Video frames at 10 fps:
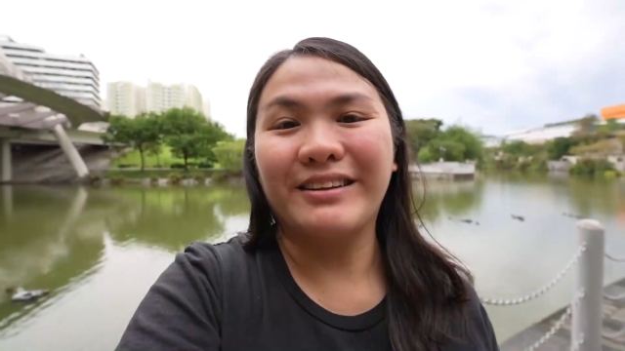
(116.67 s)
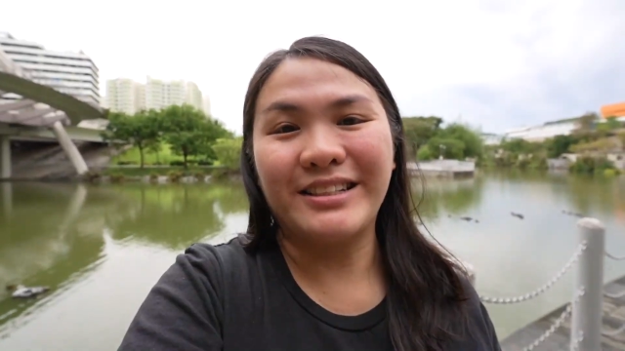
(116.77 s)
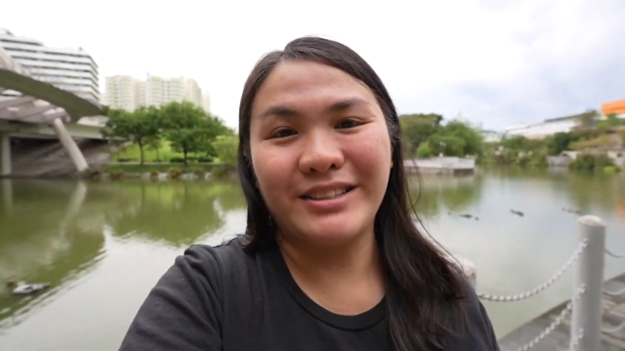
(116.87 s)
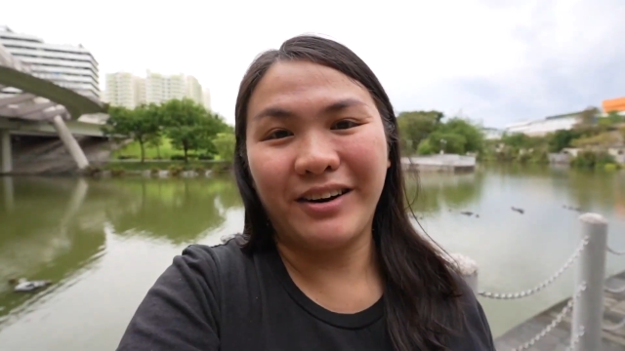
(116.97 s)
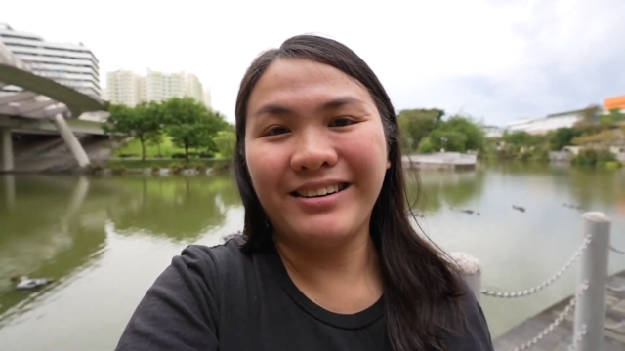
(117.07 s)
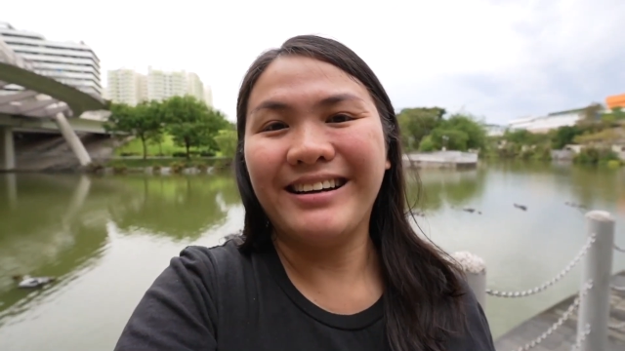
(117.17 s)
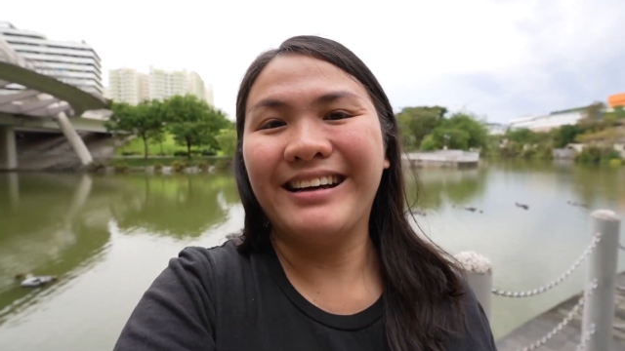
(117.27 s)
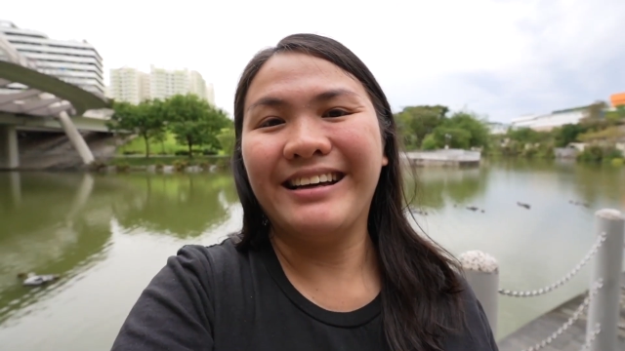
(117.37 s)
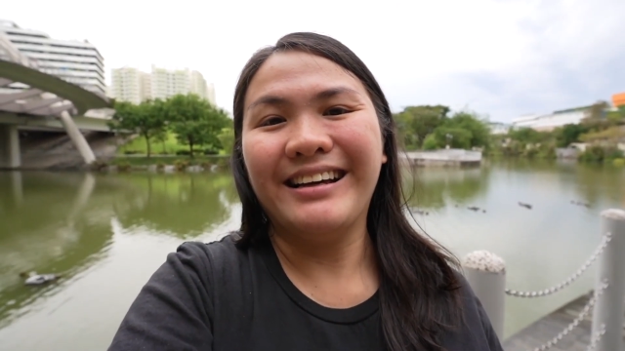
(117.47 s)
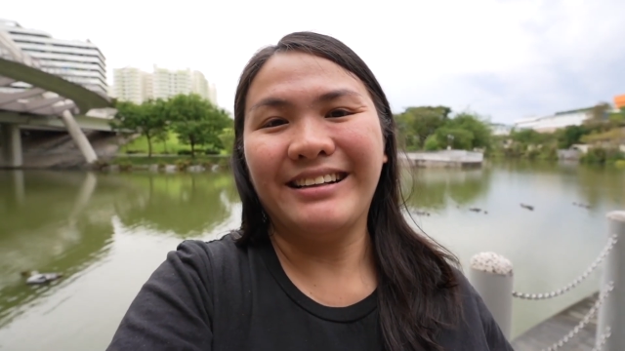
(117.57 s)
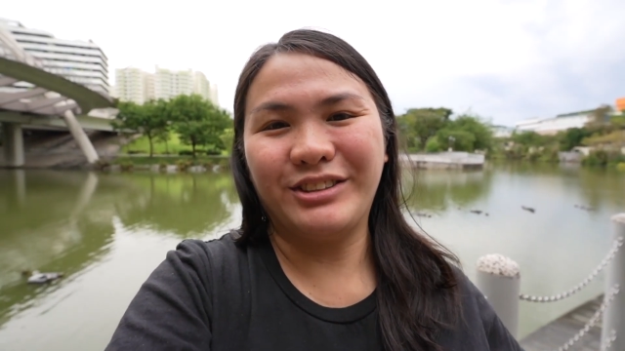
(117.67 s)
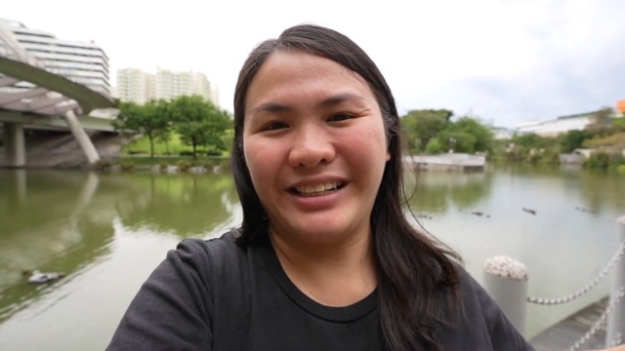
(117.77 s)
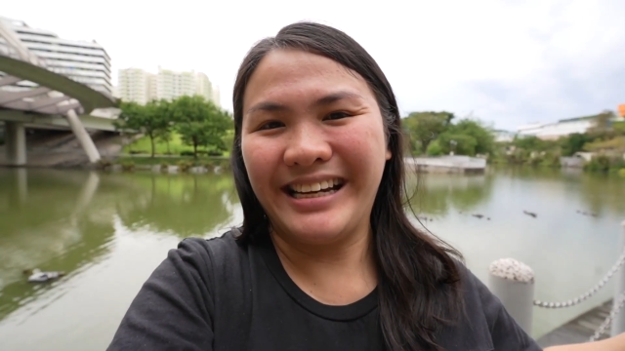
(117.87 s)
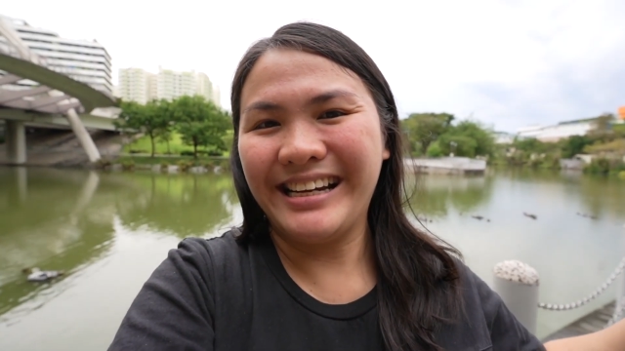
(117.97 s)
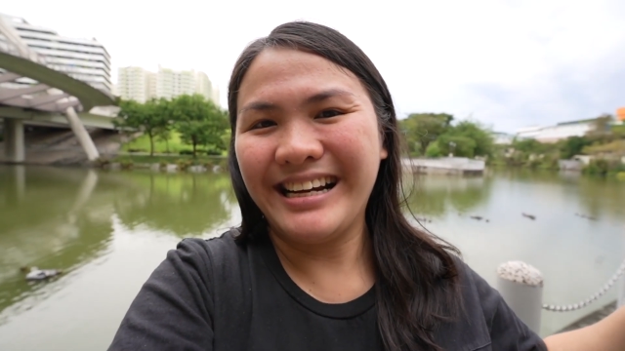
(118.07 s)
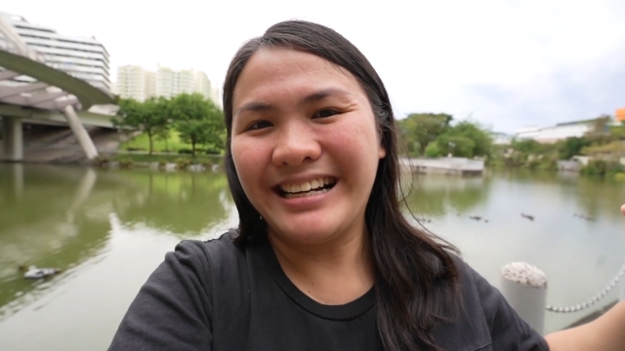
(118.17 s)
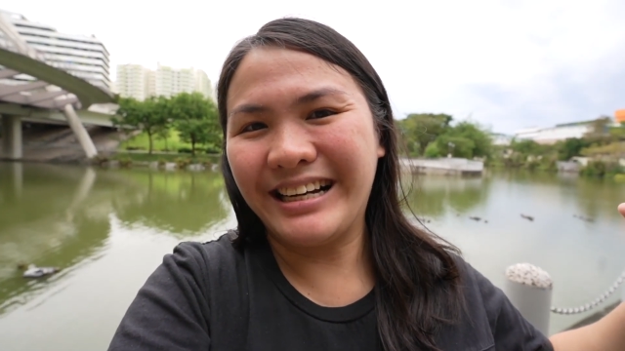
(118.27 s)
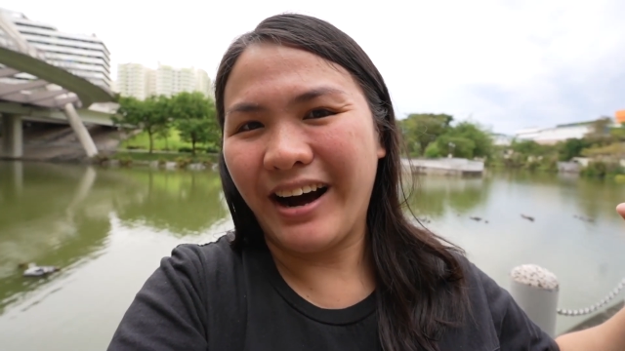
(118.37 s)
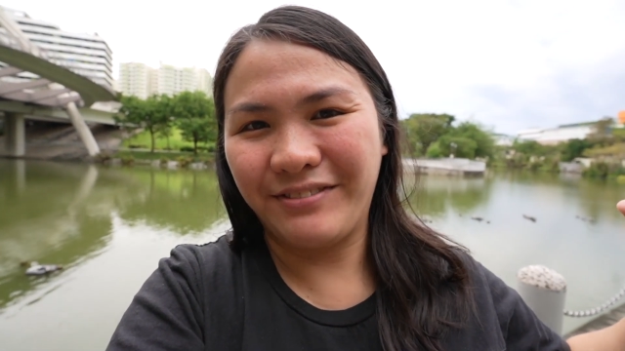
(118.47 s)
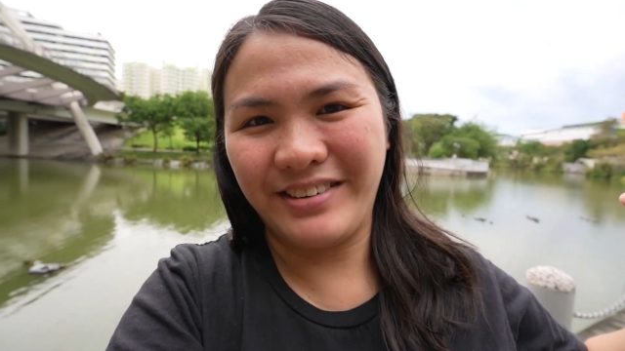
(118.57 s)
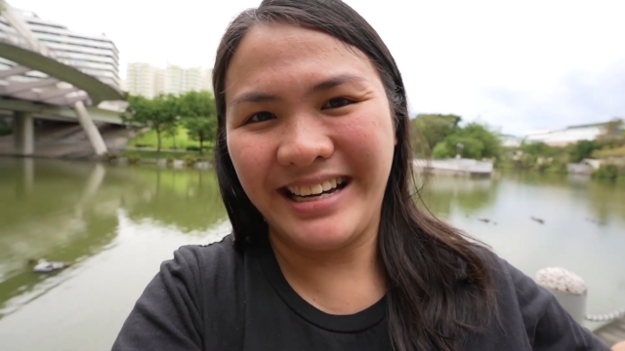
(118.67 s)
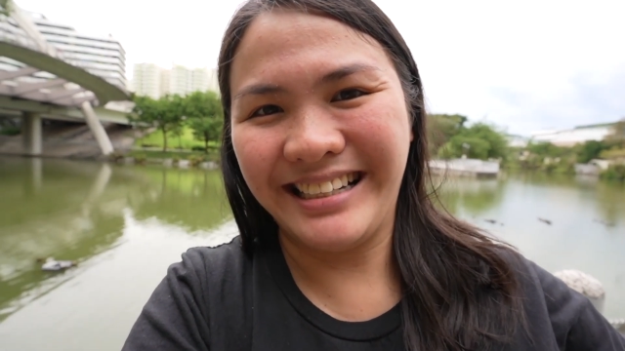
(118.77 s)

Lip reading: let's start drinking coffee.